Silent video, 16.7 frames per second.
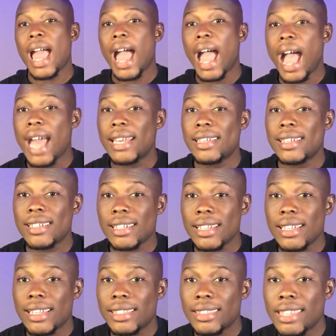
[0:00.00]
And
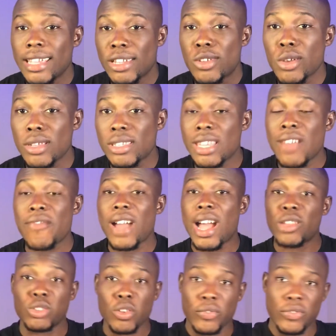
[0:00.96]
take yourself
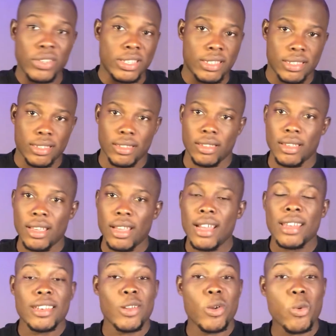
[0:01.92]
out of it.
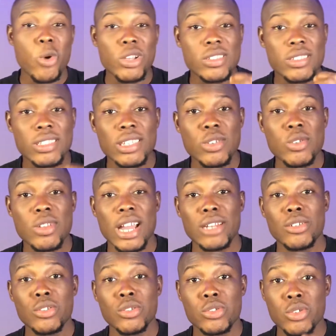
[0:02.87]
The worst thing you
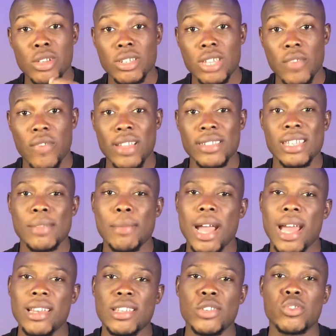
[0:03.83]
can do to yourself as a
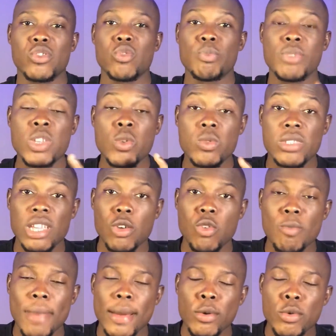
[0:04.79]
man is to be with a
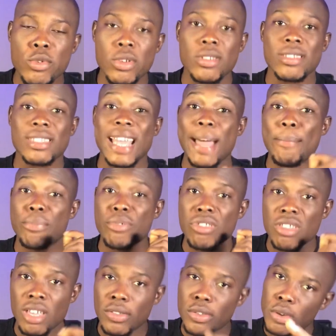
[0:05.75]
woman who doesn't
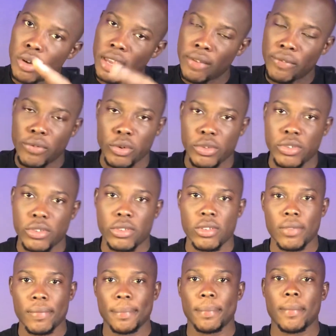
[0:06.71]
appreciate your efforts.